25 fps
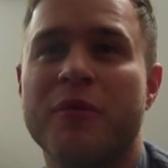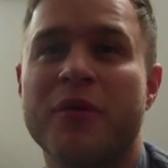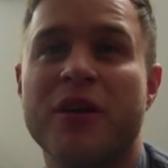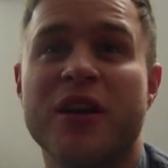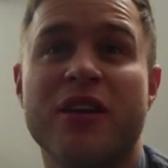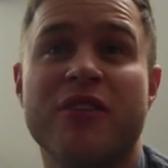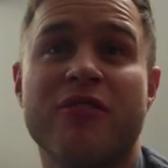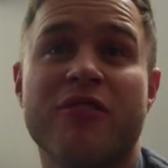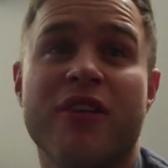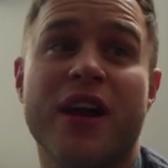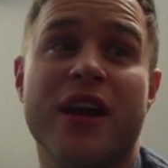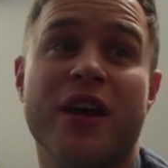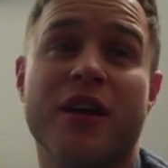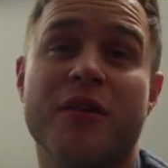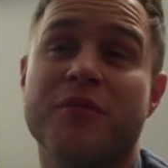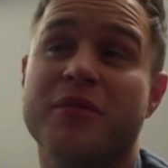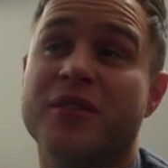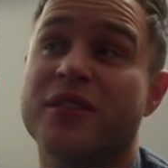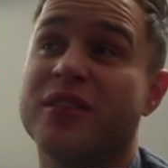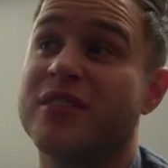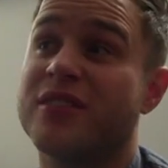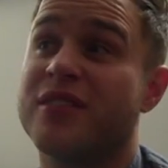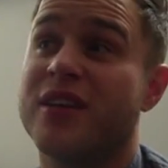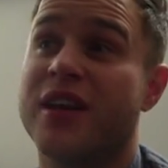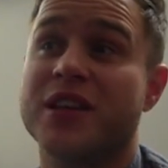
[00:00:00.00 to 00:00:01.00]
And we're great. I
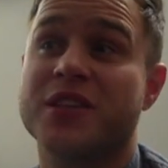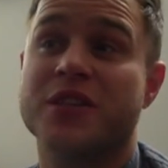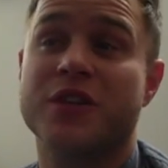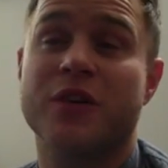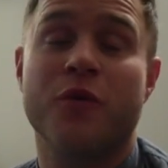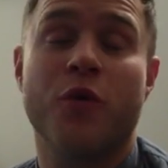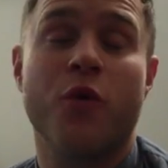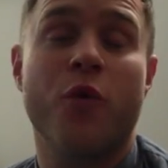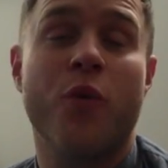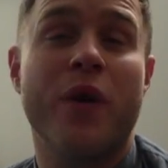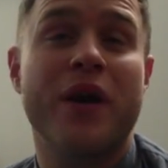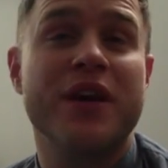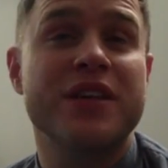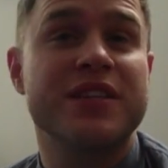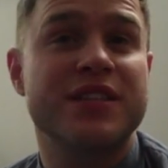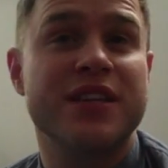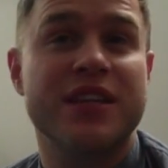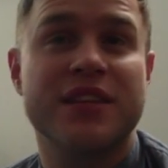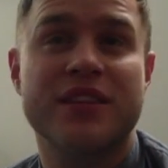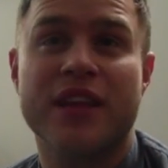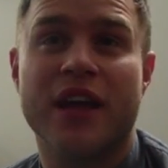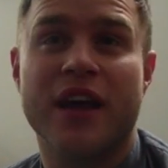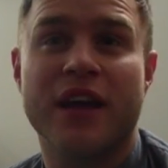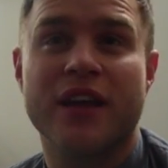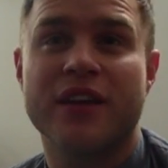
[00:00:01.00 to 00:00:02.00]
mean, I've always
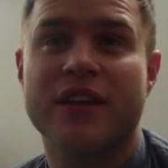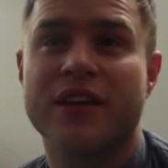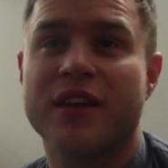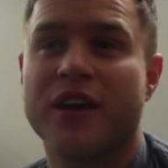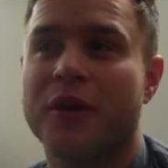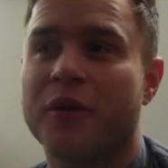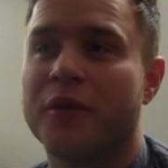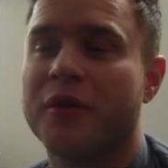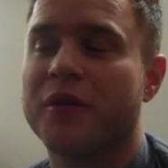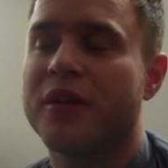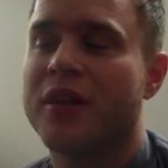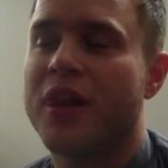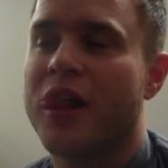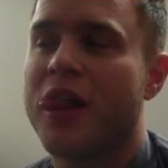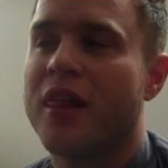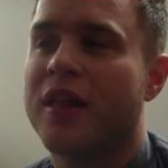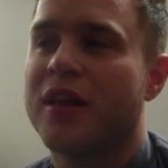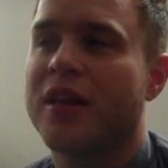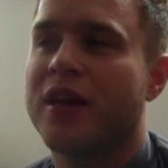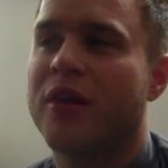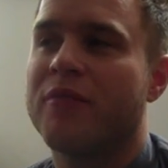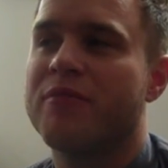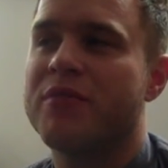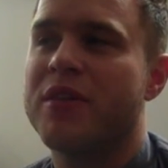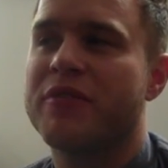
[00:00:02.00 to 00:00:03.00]
said that, you know,
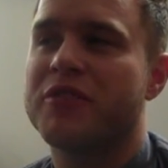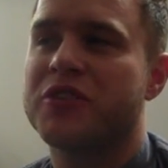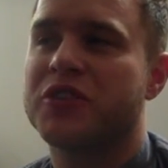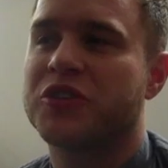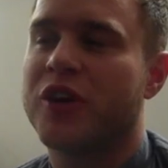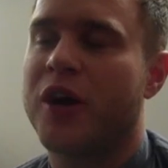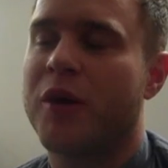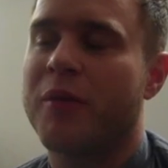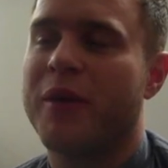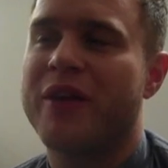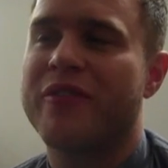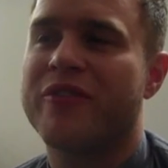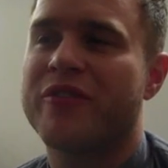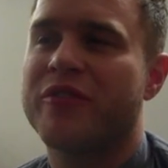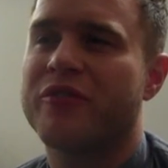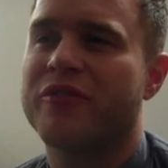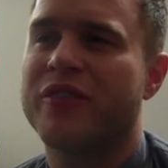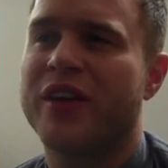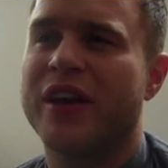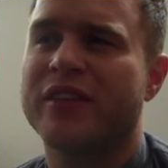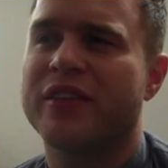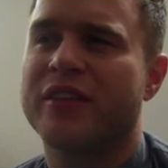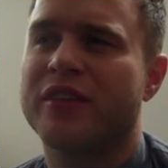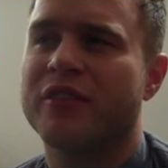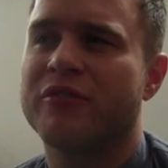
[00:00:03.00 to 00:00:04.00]
I've never shied away from the
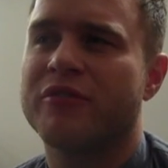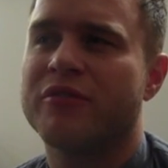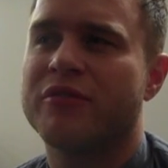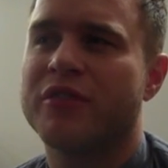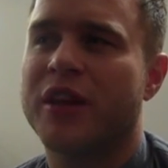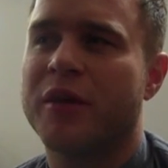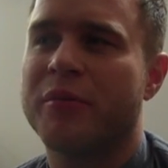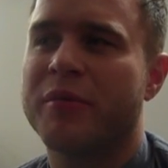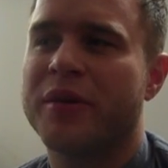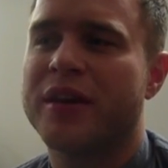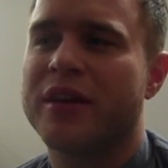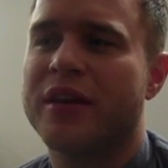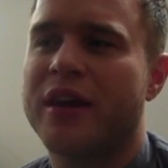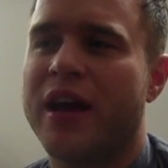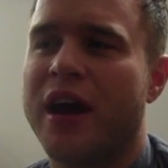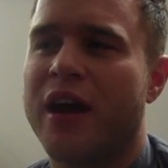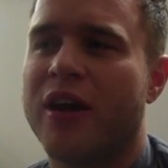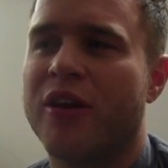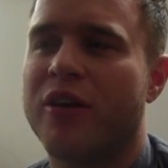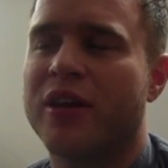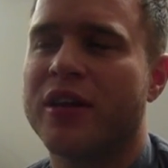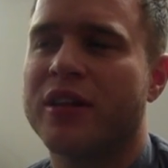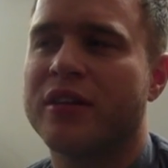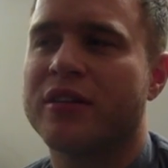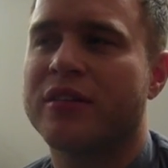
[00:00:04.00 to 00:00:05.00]
fact that, you know, me and
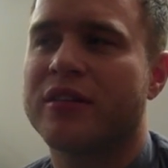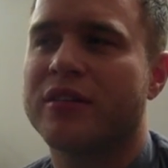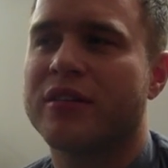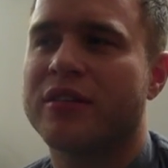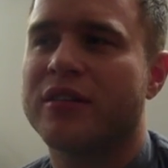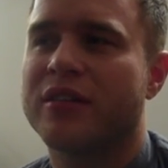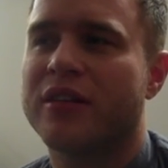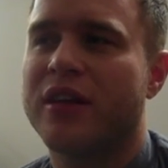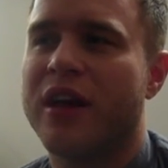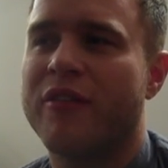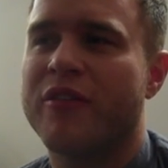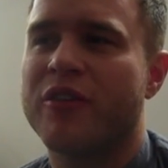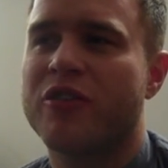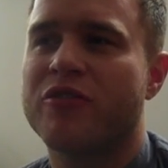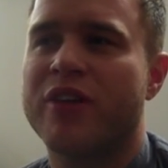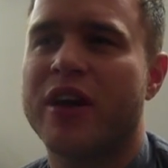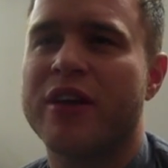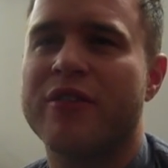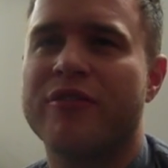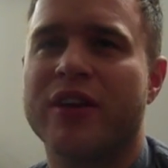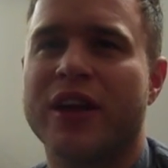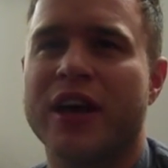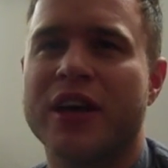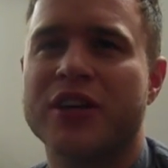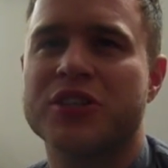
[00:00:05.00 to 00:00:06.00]
Caroline have a
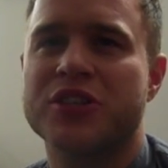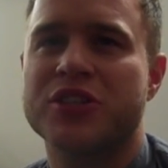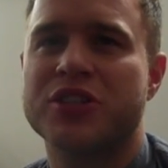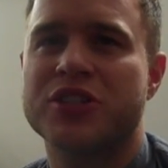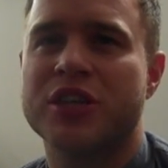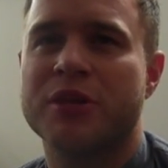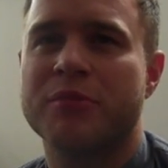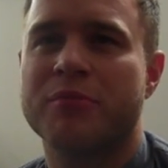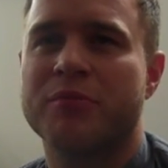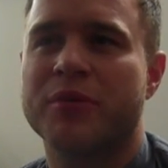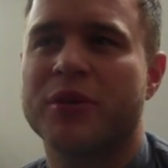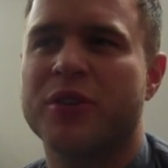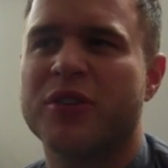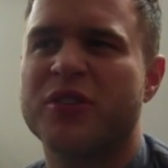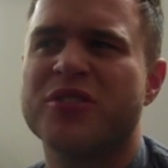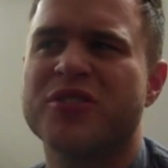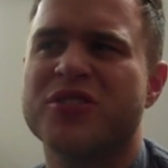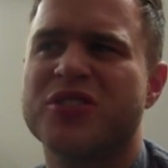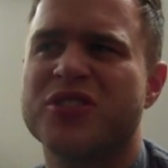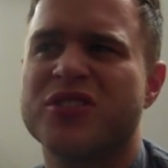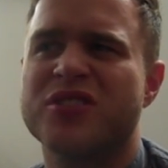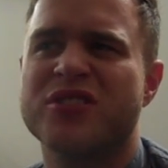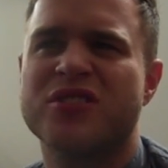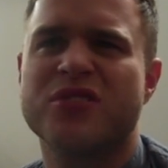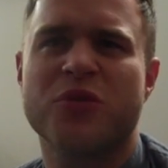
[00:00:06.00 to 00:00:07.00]
great relationship
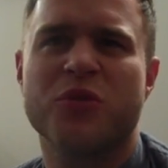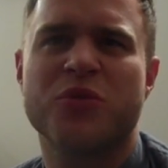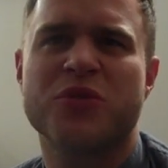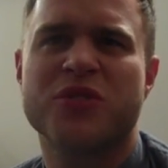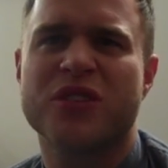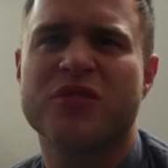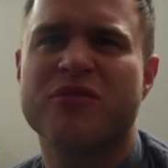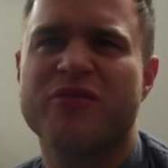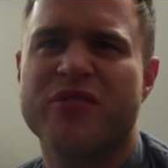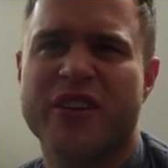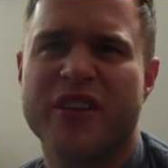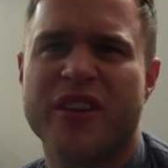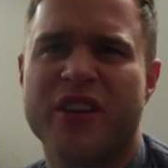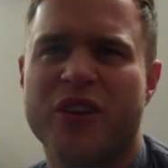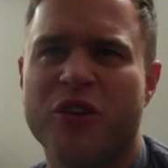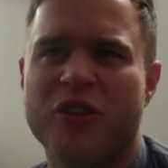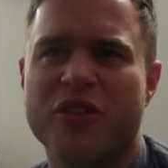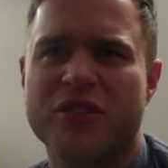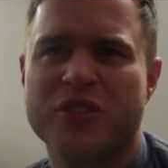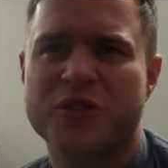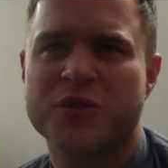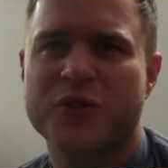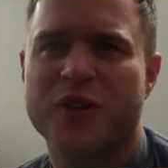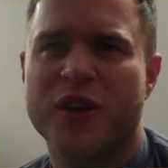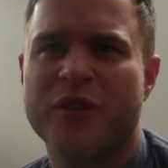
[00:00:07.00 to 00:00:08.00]
because she's also very
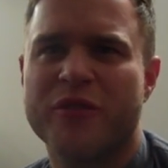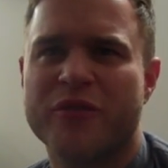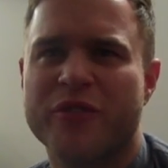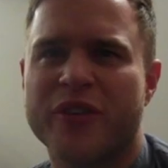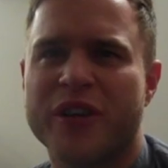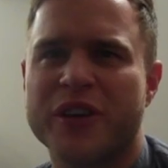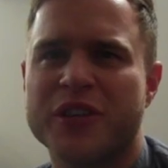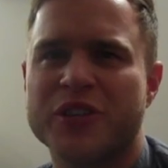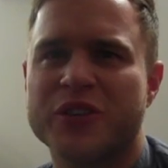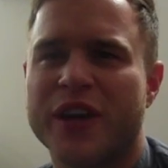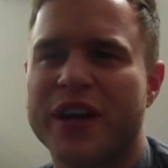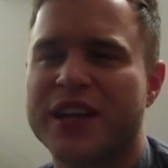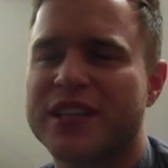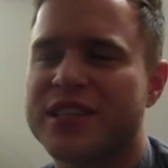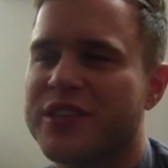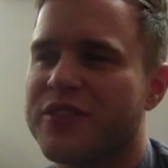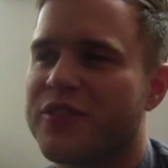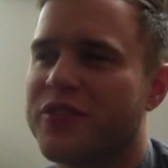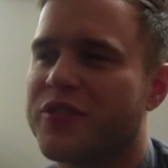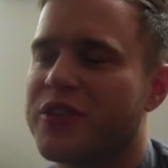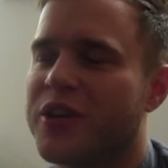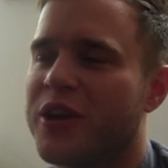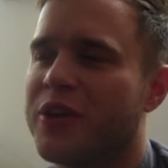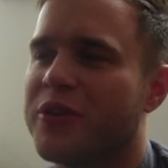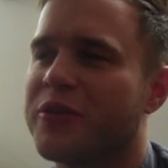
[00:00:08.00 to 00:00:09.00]
hot as well and very attractive.
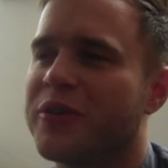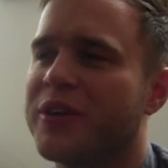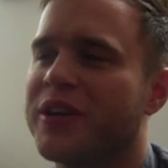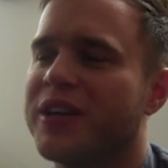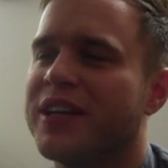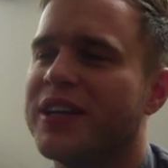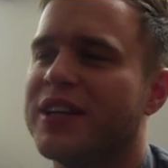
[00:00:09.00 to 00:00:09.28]
So